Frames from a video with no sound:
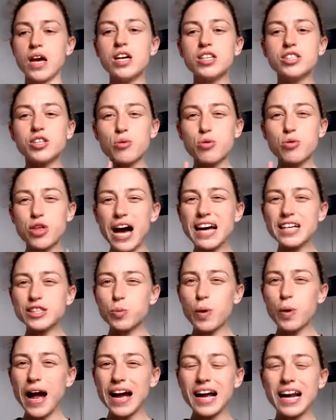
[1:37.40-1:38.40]
So that's
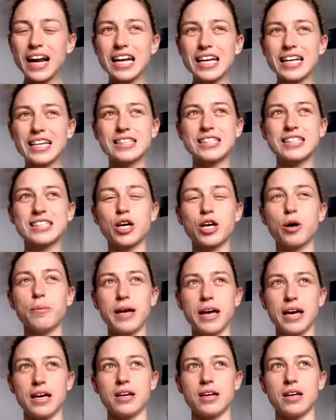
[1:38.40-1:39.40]
where cleats come
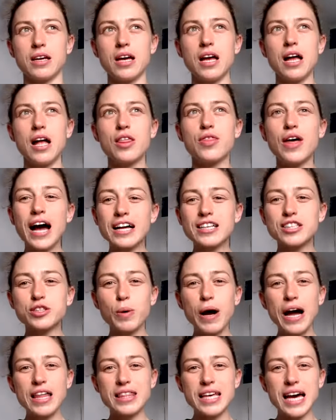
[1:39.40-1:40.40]
in. That's
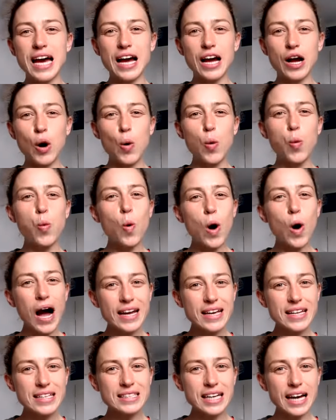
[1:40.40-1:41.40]
where they're
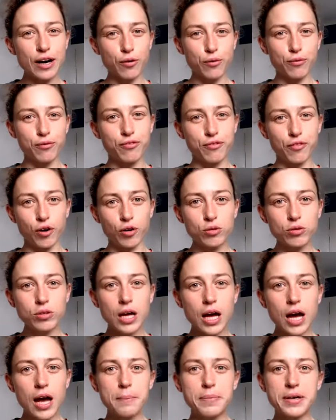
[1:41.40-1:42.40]
quite helpful
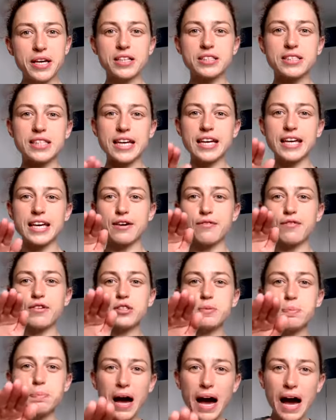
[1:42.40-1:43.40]
because they give
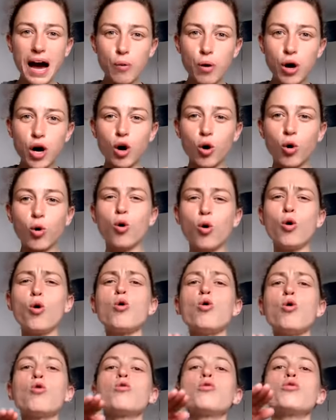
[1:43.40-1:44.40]
us power
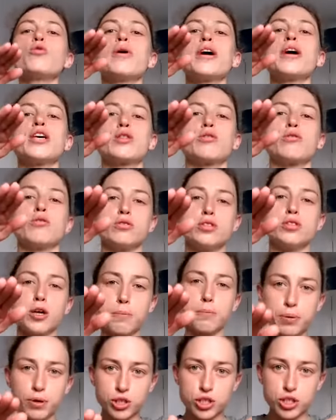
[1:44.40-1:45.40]
all the way through. So
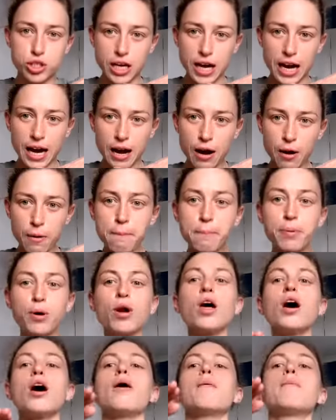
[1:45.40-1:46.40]
push down,
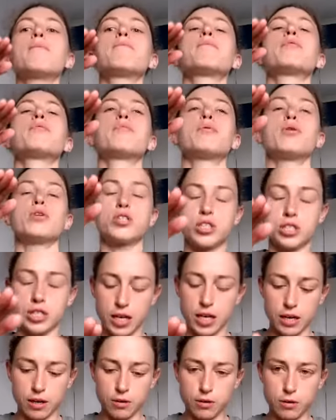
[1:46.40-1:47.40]
pull up, push
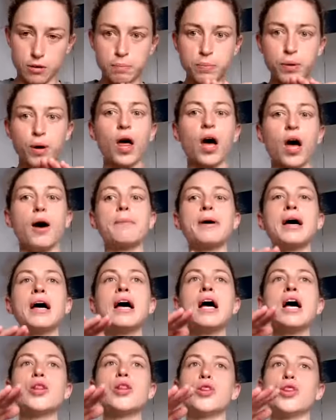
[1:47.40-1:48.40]
down, pull up.
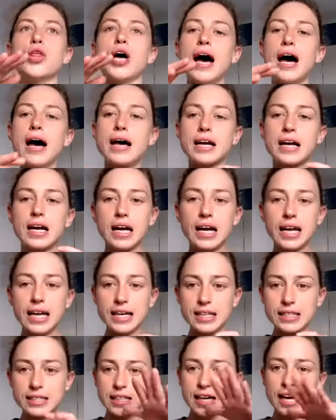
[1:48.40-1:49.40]
That
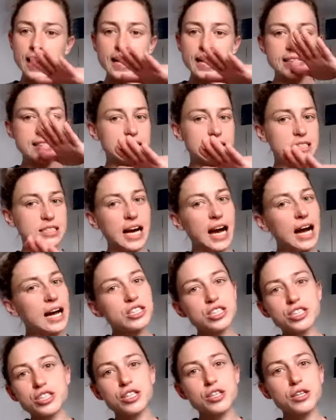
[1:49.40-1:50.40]
cleat is
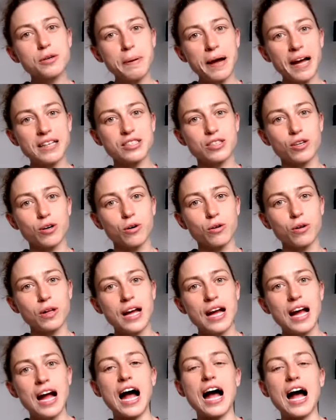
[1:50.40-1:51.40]
attached to the pedal,
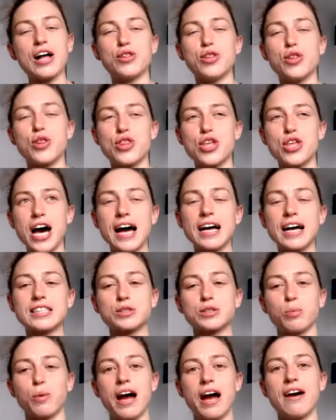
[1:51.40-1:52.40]
and
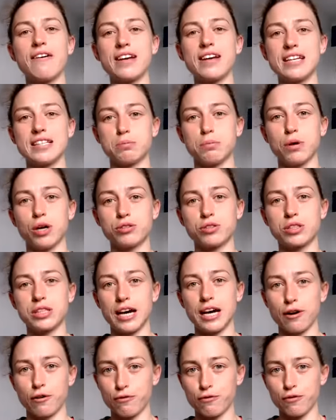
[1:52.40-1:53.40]
that's where it is most
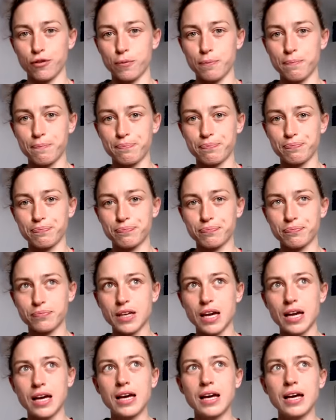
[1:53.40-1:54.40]
helpful.
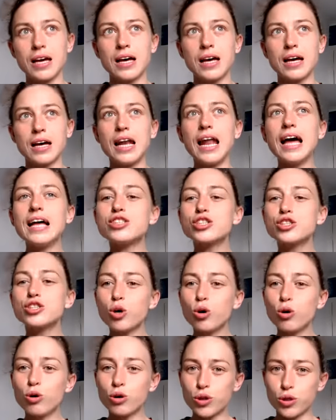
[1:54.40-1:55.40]
Let's
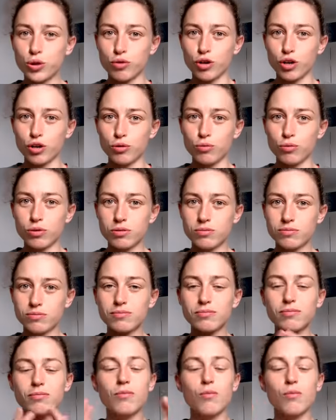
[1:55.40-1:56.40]
talk through
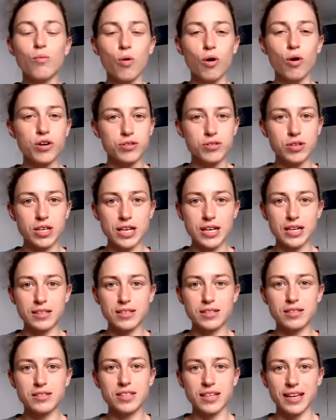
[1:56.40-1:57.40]
what you
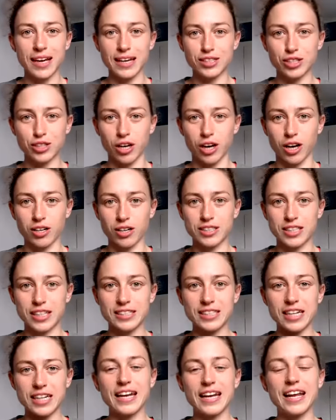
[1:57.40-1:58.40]
need to get
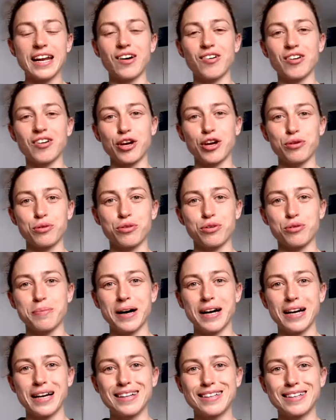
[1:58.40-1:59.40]
started, and then I'll go through
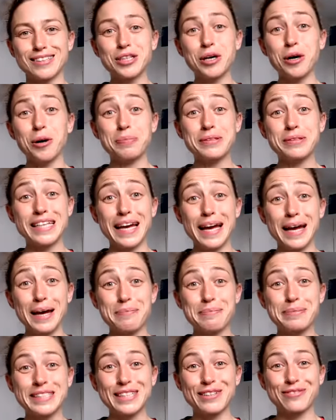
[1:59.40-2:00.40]
my top
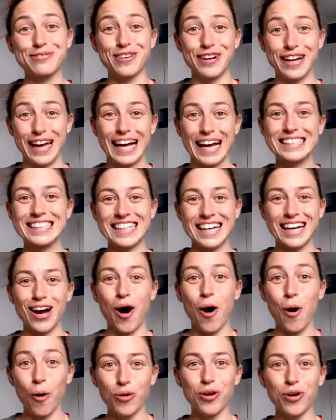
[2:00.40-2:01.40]
tips for getting
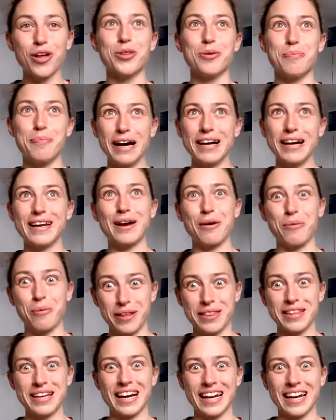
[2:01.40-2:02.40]
on the bike with